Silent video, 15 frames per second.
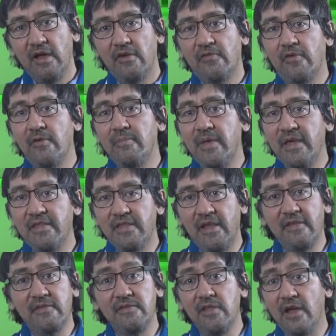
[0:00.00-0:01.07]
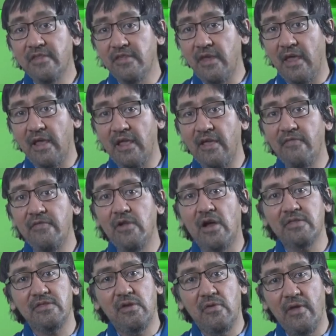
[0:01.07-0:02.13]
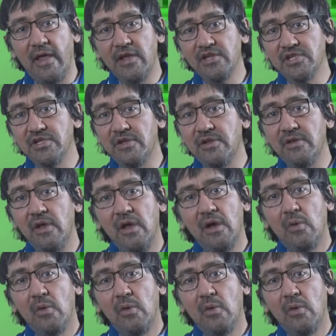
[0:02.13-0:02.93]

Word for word: for myth is nothing if not narration